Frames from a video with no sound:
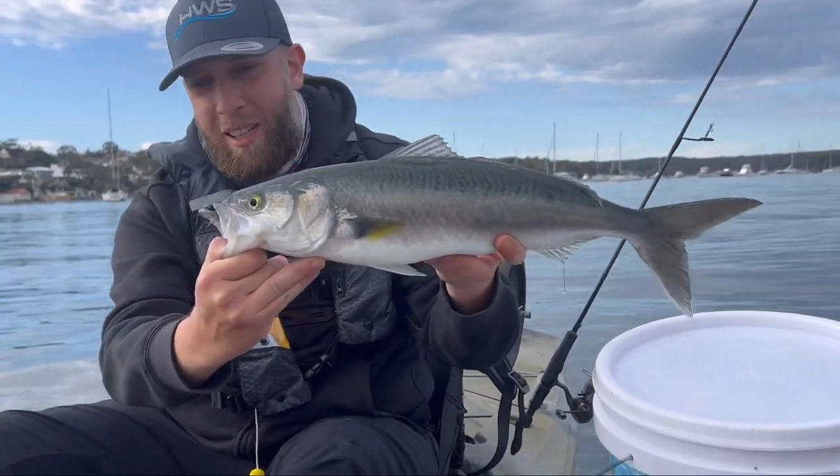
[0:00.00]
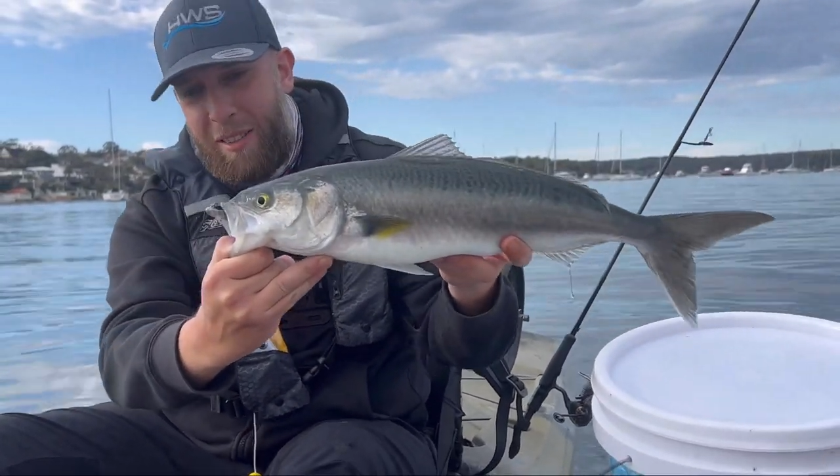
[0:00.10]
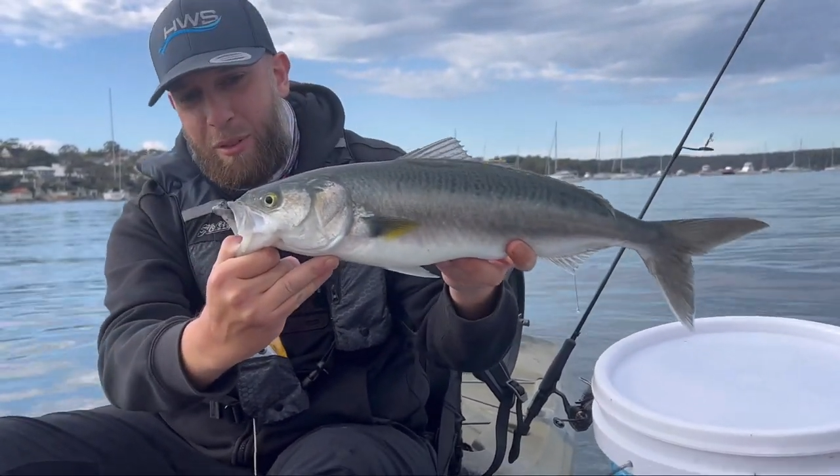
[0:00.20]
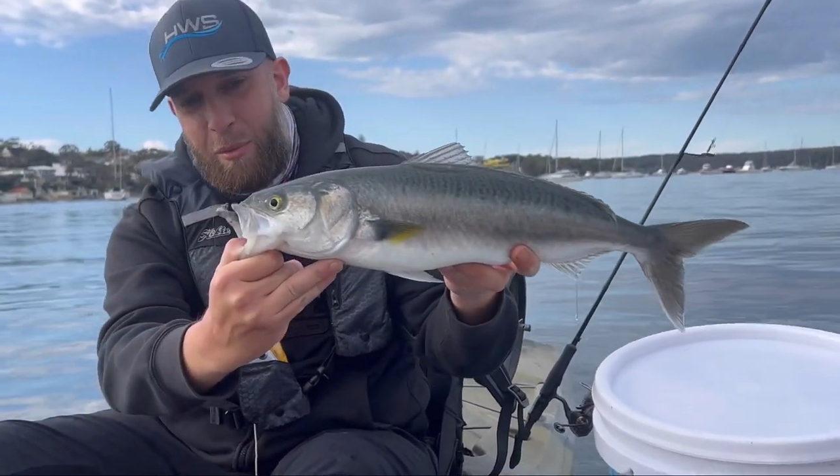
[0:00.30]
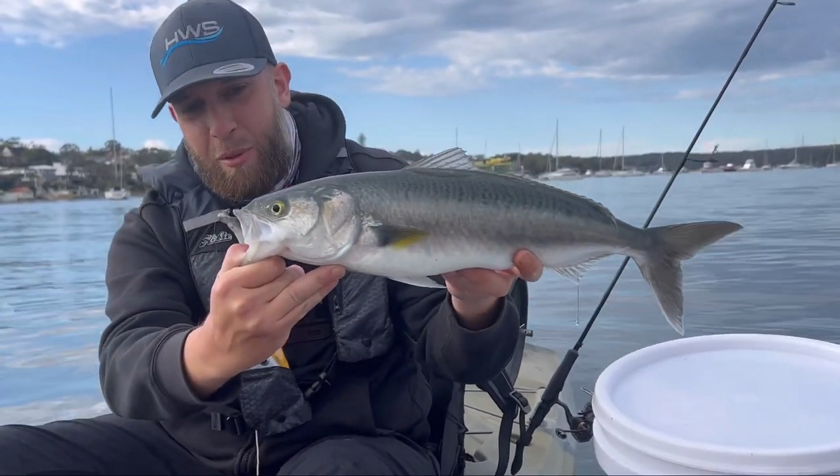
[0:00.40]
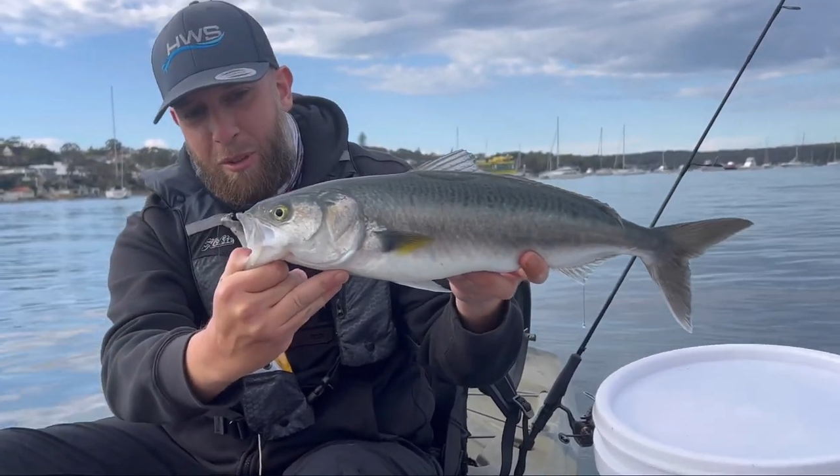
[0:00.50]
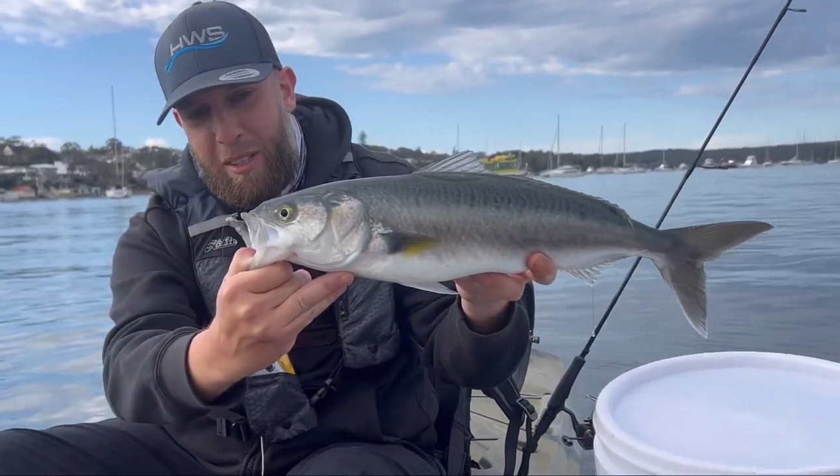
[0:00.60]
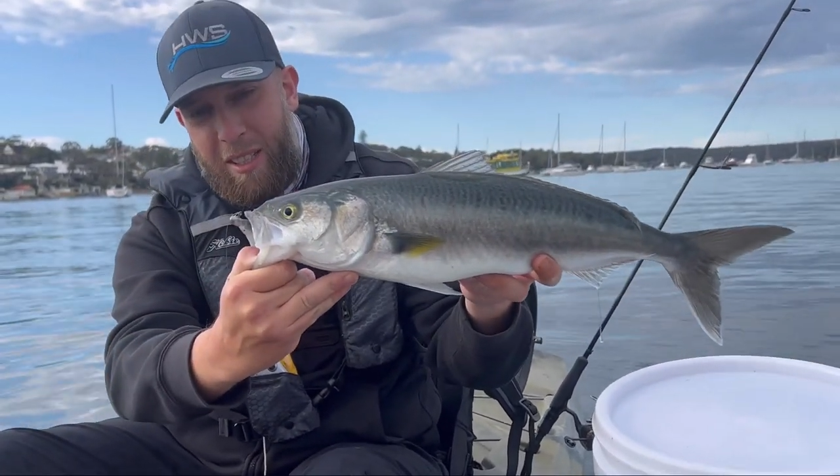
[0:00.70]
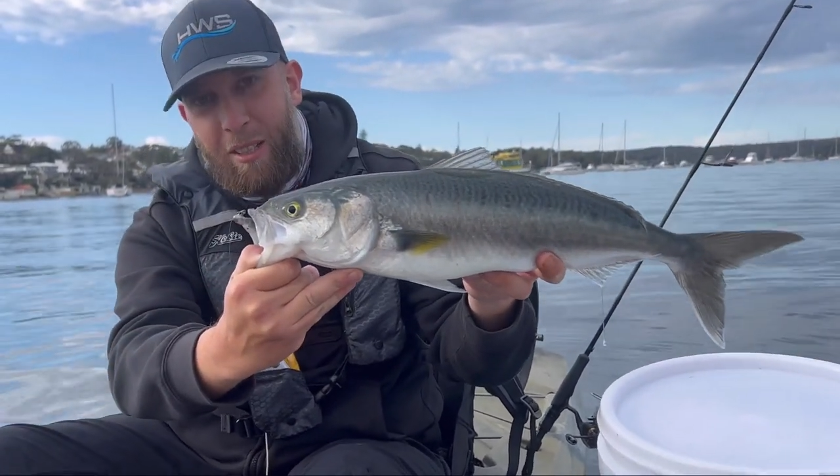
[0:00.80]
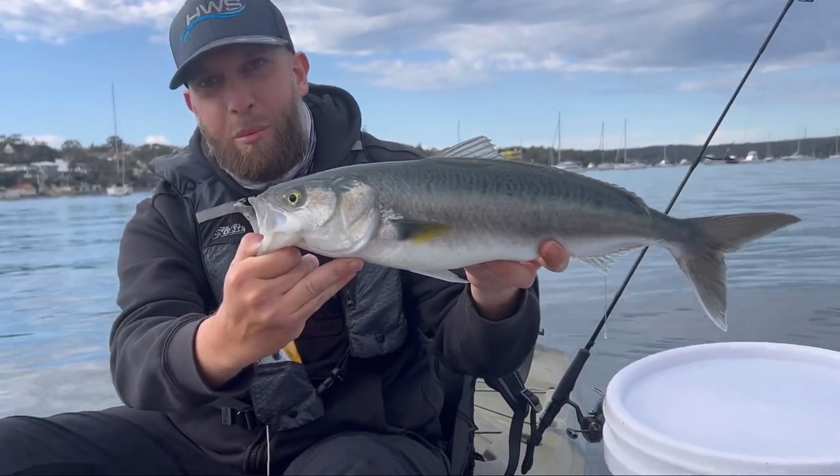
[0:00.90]
that's filming me
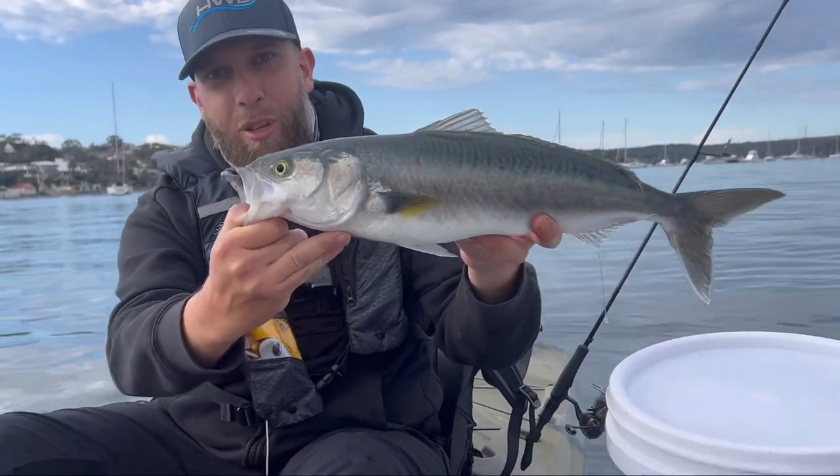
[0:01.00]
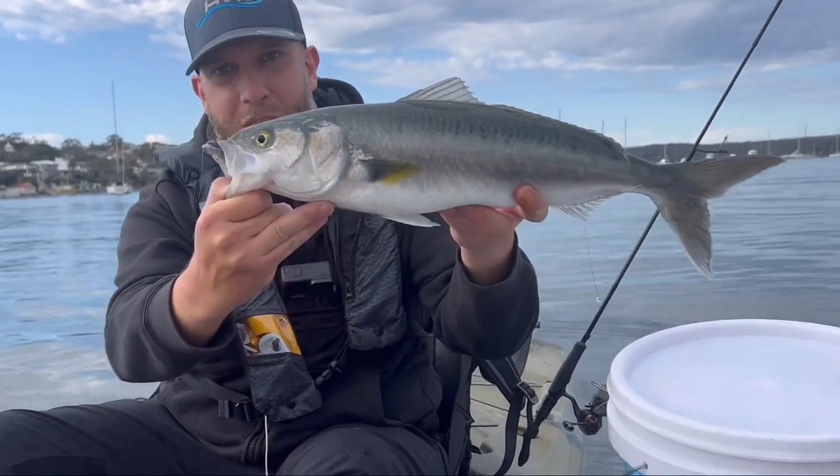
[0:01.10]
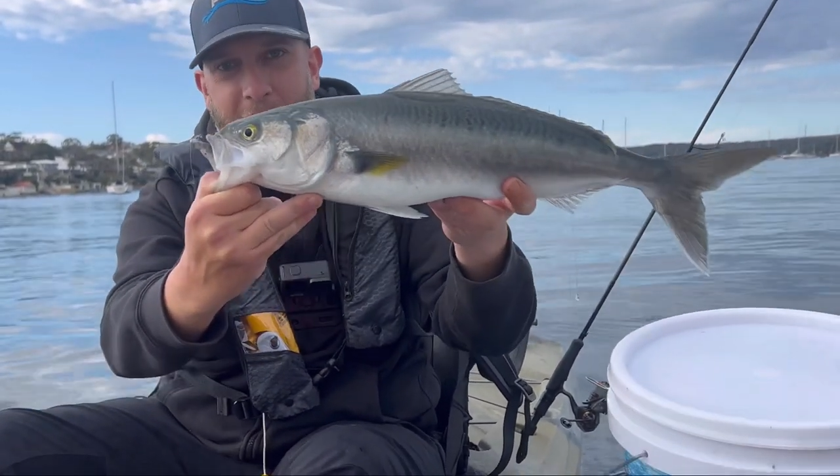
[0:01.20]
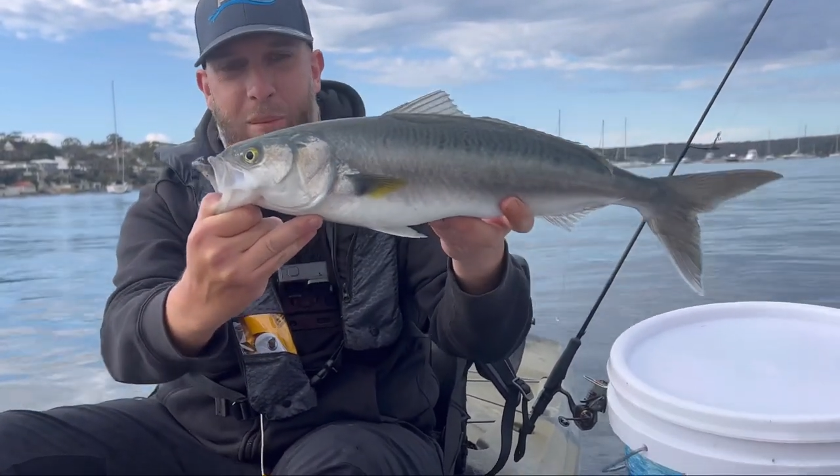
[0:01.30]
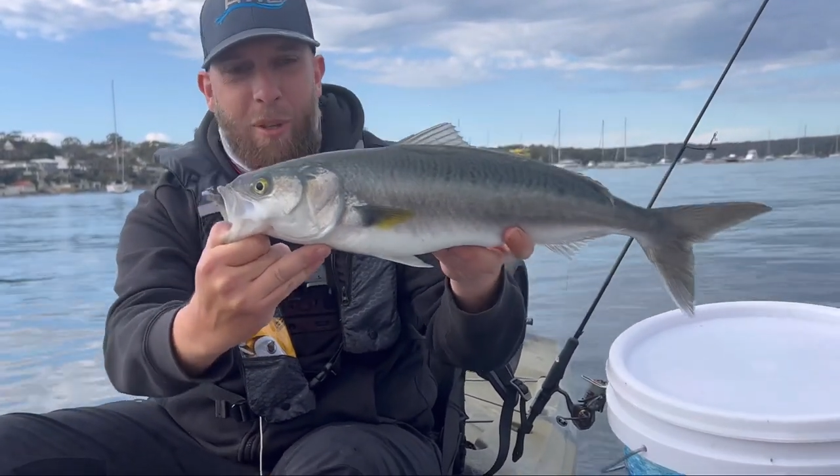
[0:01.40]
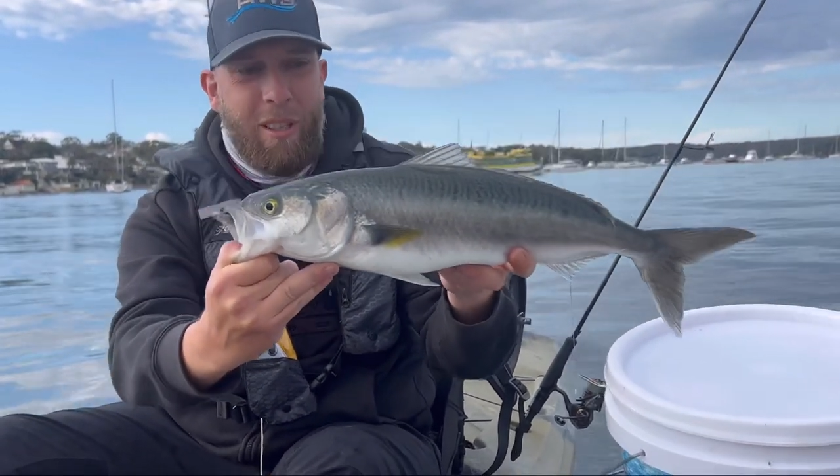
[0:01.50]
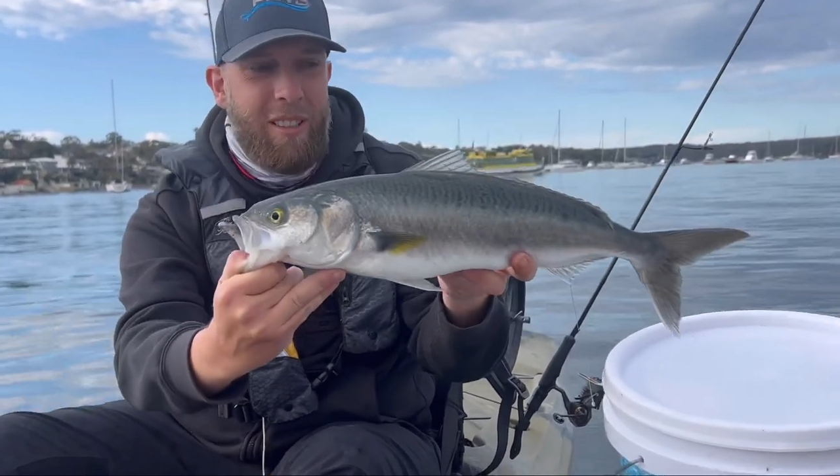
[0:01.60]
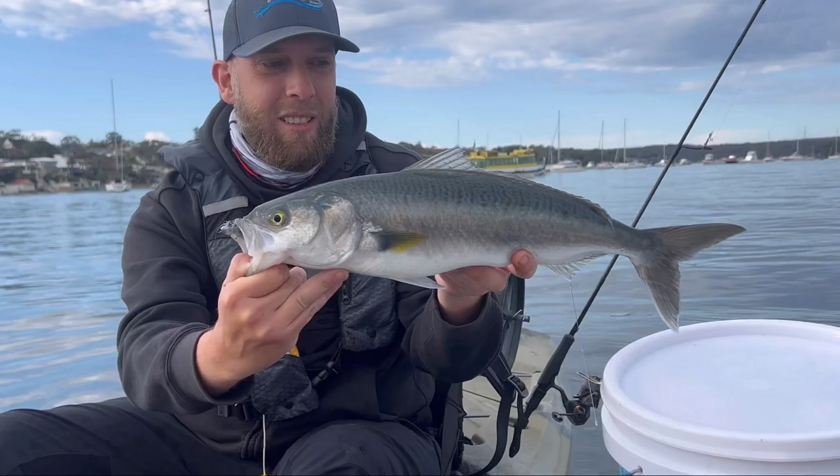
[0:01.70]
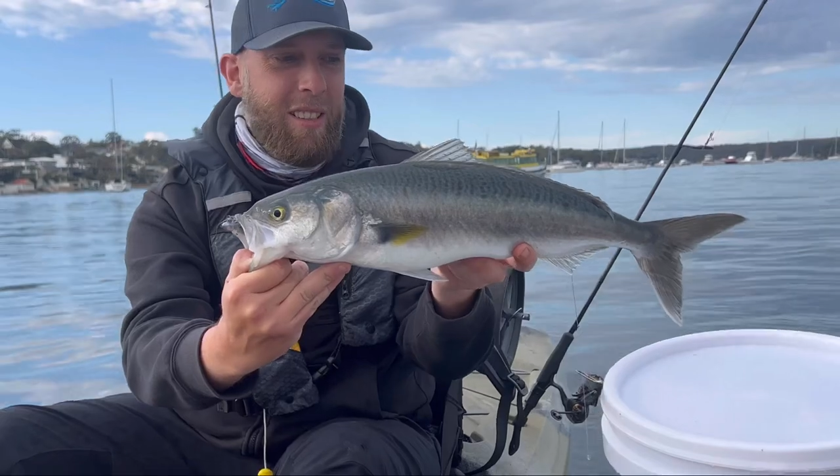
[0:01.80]
right now. Appreciate it, bro.